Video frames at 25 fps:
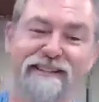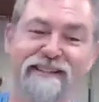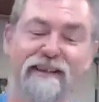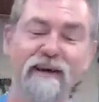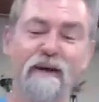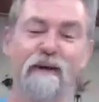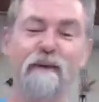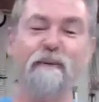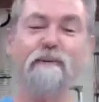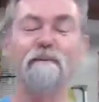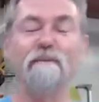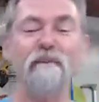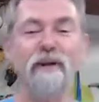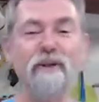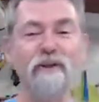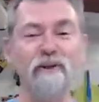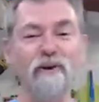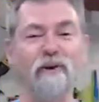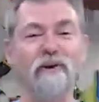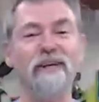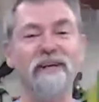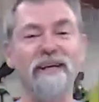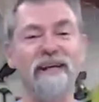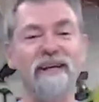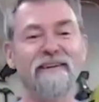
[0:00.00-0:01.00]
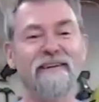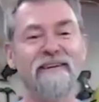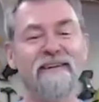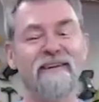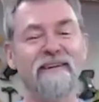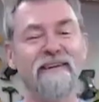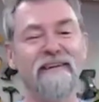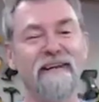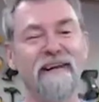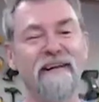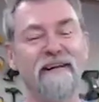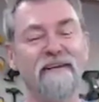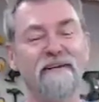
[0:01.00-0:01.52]
So make sure you get
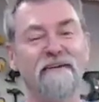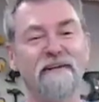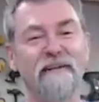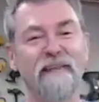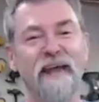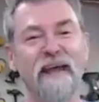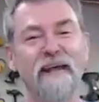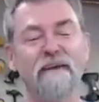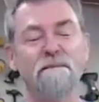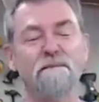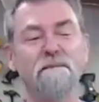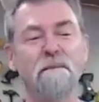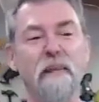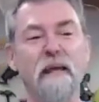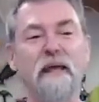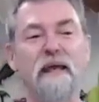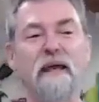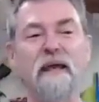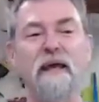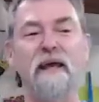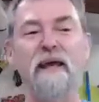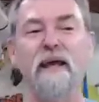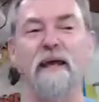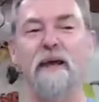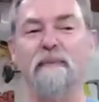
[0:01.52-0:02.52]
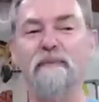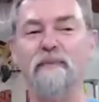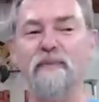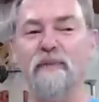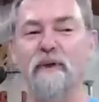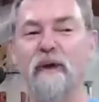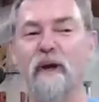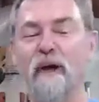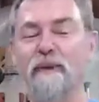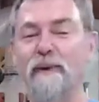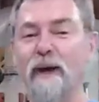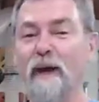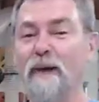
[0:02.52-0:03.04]
here for that. I'm
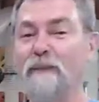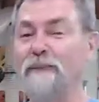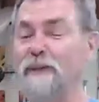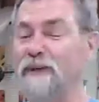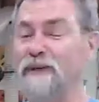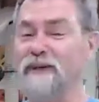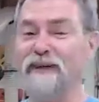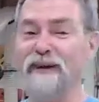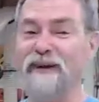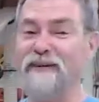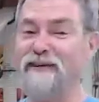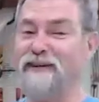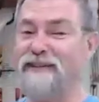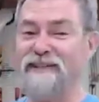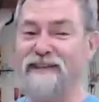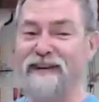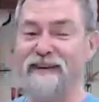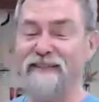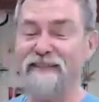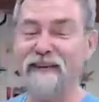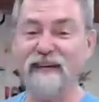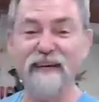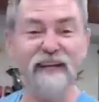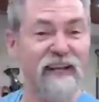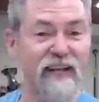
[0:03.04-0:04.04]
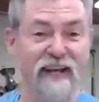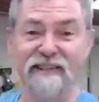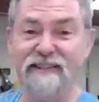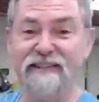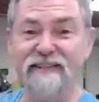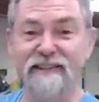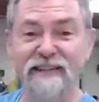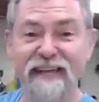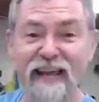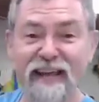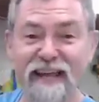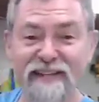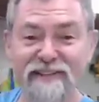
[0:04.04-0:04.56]
hoping Jeremy's going to make it. He
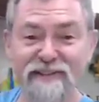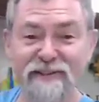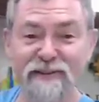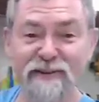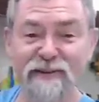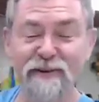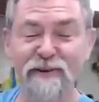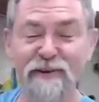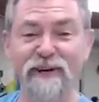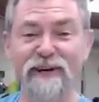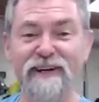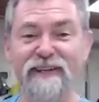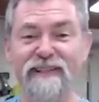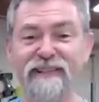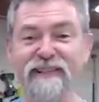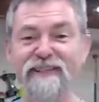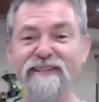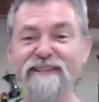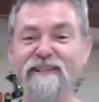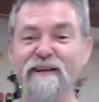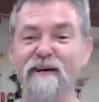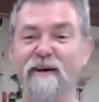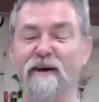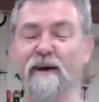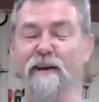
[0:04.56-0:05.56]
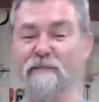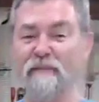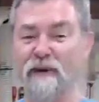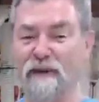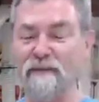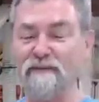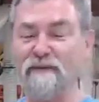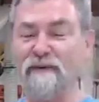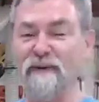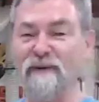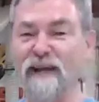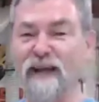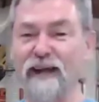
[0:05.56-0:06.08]
hasn't cancelled or anything, so
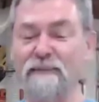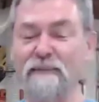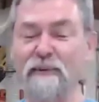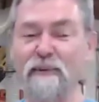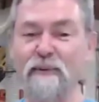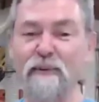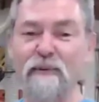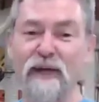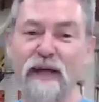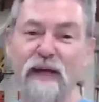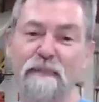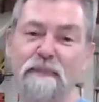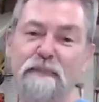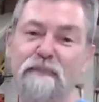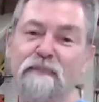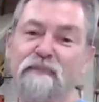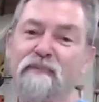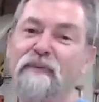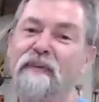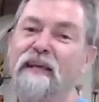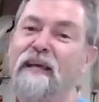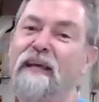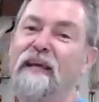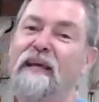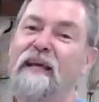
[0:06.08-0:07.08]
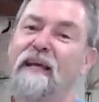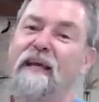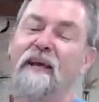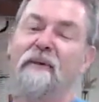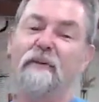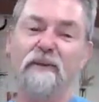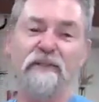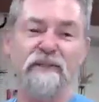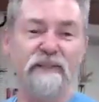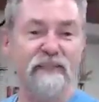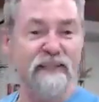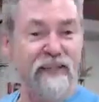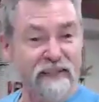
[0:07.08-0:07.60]
I'm very happy with that. He
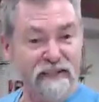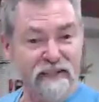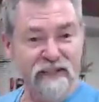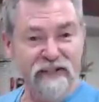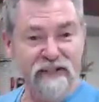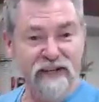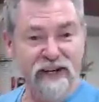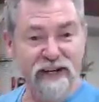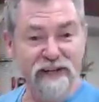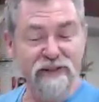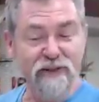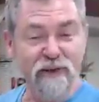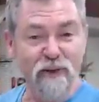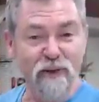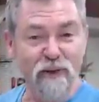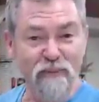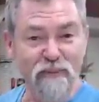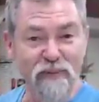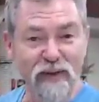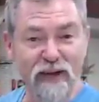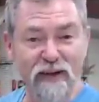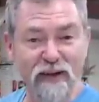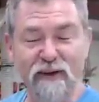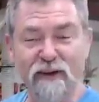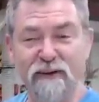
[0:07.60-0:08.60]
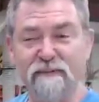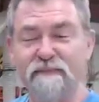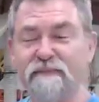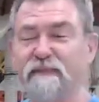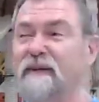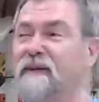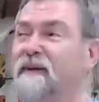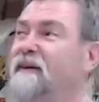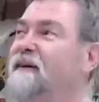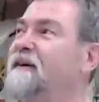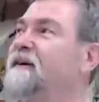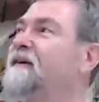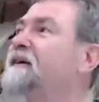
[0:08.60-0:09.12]
wants to take the chainsaw back off
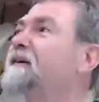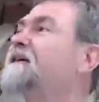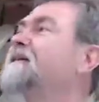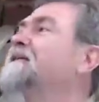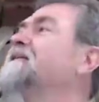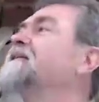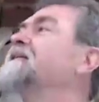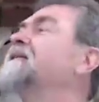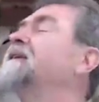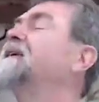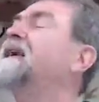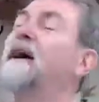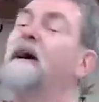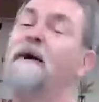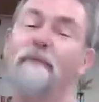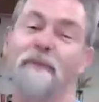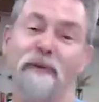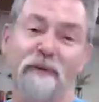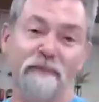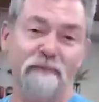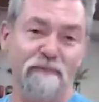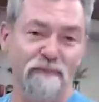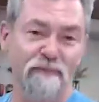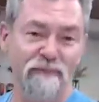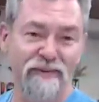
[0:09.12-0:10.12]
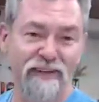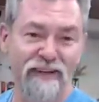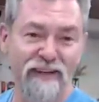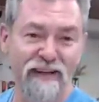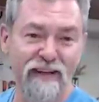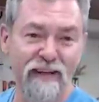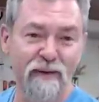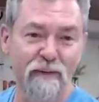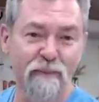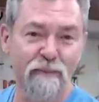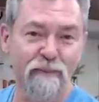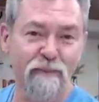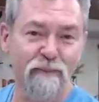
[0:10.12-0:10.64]
me. Oh, God, I
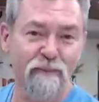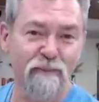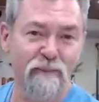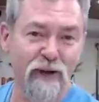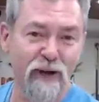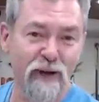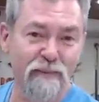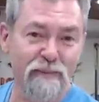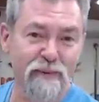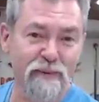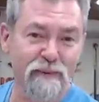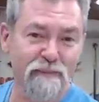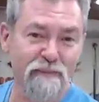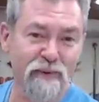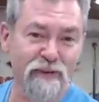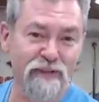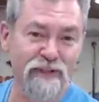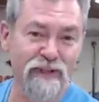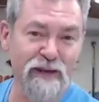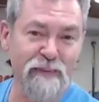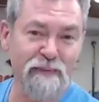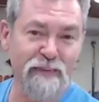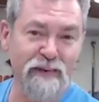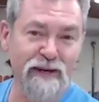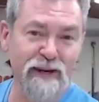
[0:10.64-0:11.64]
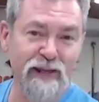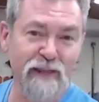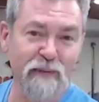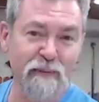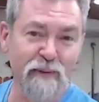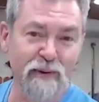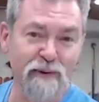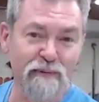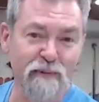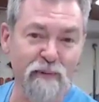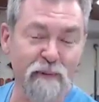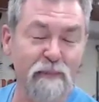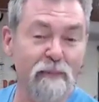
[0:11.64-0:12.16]
hope he brings up another
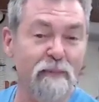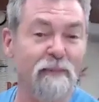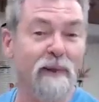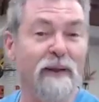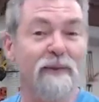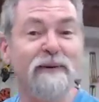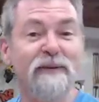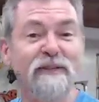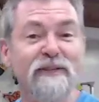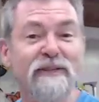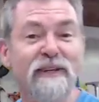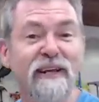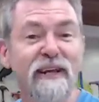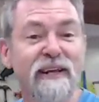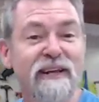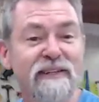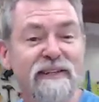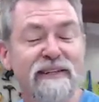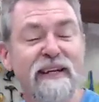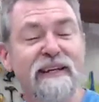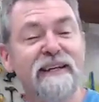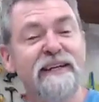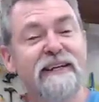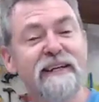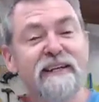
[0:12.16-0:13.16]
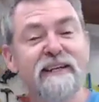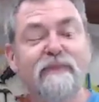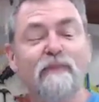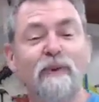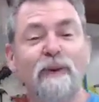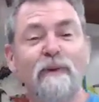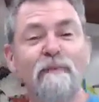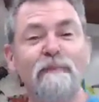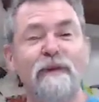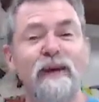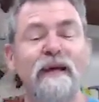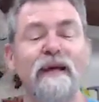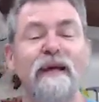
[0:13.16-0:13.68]
one for me. Maybe he's going to take his
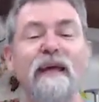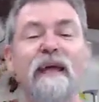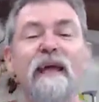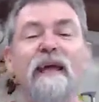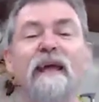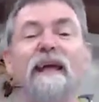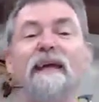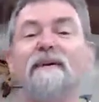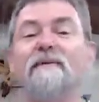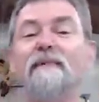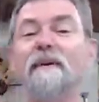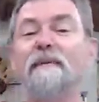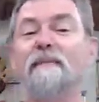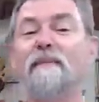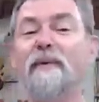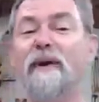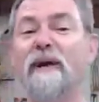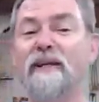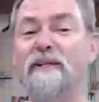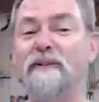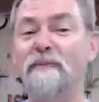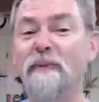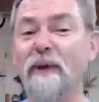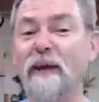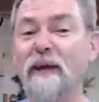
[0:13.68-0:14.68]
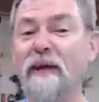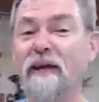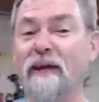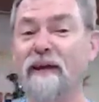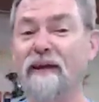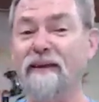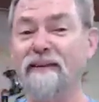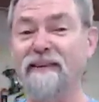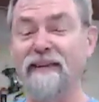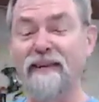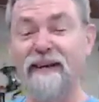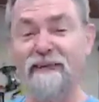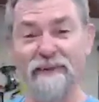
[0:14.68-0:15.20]
one back and give me a brand spanker.
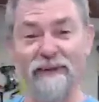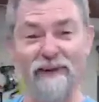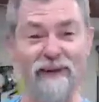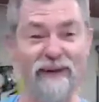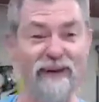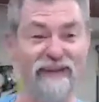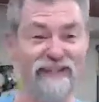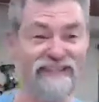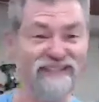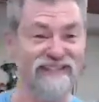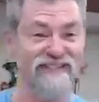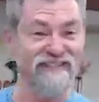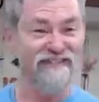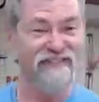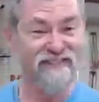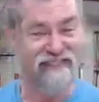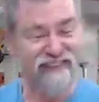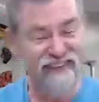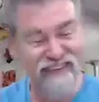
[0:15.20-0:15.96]
That'd be nice.